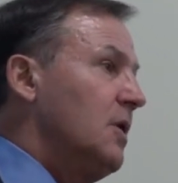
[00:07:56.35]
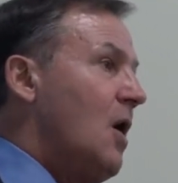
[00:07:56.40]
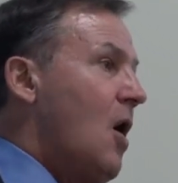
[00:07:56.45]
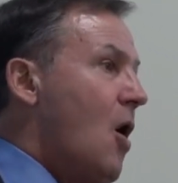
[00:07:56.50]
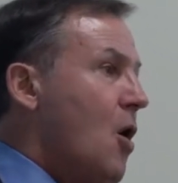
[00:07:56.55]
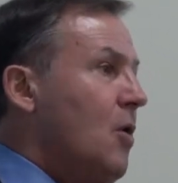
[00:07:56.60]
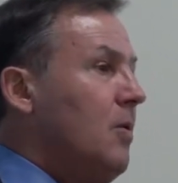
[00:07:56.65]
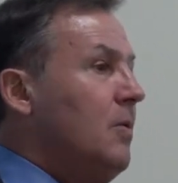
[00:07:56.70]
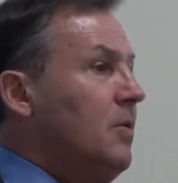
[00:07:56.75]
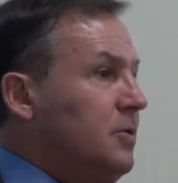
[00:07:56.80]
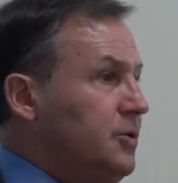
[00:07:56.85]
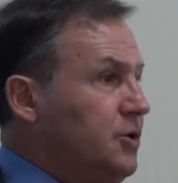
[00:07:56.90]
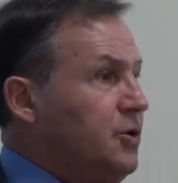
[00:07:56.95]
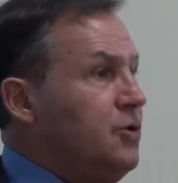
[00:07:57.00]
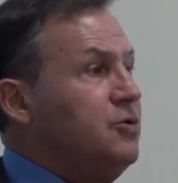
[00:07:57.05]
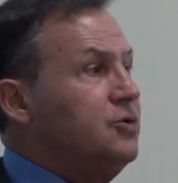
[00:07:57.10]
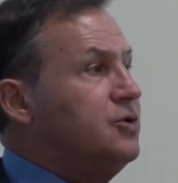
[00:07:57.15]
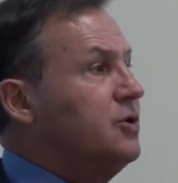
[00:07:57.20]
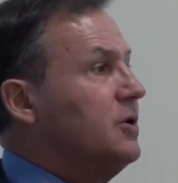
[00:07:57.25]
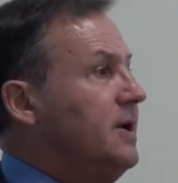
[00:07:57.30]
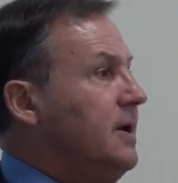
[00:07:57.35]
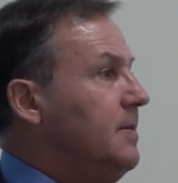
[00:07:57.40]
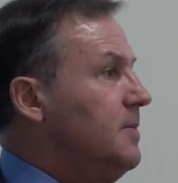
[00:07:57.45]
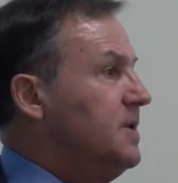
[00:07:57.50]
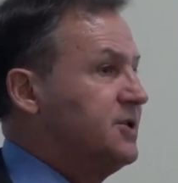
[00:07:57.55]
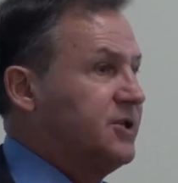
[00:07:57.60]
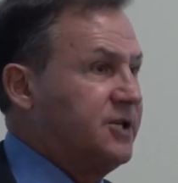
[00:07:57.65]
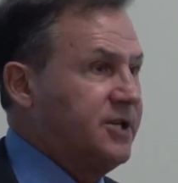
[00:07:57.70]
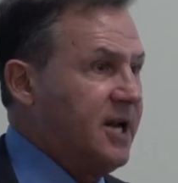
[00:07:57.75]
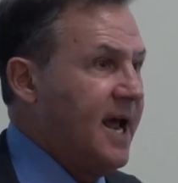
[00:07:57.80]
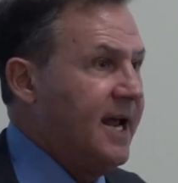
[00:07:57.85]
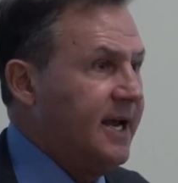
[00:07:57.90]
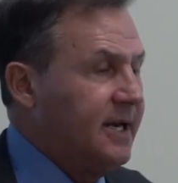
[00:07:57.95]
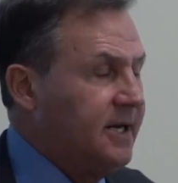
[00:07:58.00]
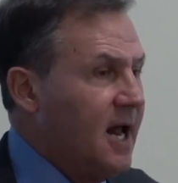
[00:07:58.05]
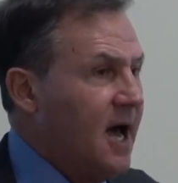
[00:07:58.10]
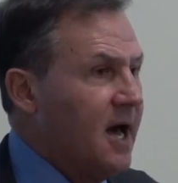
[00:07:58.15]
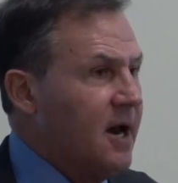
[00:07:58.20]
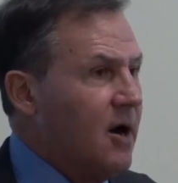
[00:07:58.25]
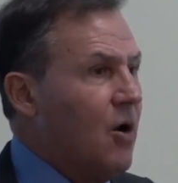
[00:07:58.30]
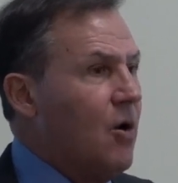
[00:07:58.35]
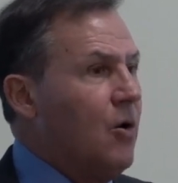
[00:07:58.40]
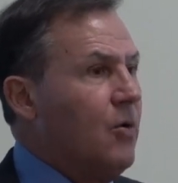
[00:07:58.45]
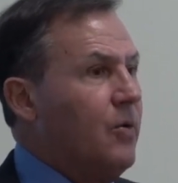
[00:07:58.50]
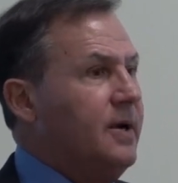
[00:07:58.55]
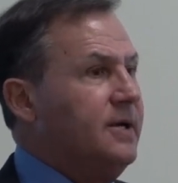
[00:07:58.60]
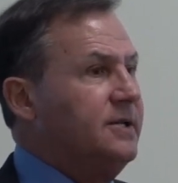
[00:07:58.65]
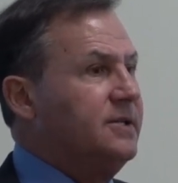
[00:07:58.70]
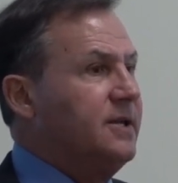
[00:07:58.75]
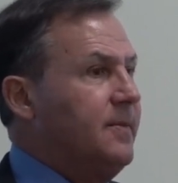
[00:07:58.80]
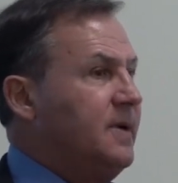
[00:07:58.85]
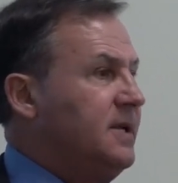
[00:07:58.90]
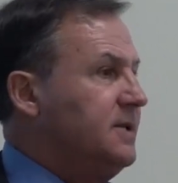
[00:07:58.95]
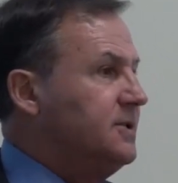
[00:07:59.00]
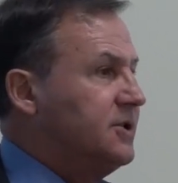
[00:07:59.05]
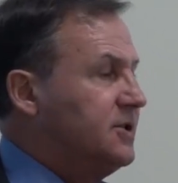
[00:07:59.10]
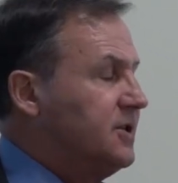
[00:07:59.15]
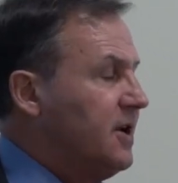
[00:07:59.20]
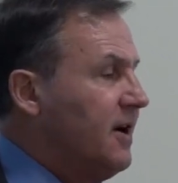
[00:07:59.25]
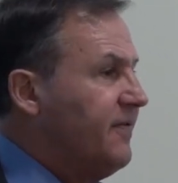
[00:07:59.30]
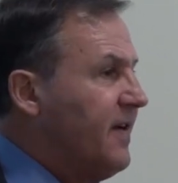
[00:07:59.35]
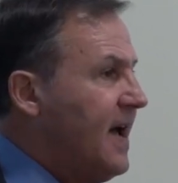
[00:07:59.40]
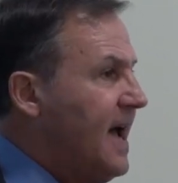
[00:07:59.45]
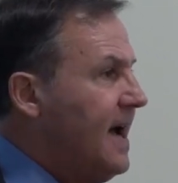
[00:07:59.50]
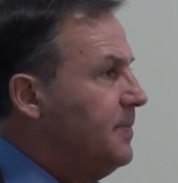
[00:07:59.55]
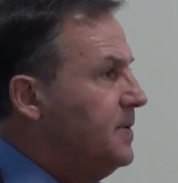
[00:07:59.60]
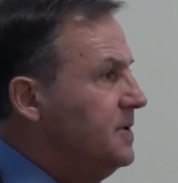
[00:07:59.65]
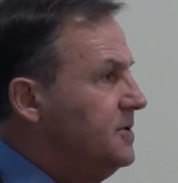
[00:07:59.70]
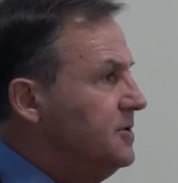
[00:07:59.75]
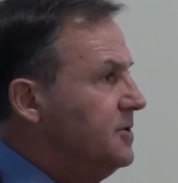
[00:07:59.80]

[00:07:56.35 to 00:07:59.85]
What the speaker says: usually a mistake, not always, I mean, stuff happens,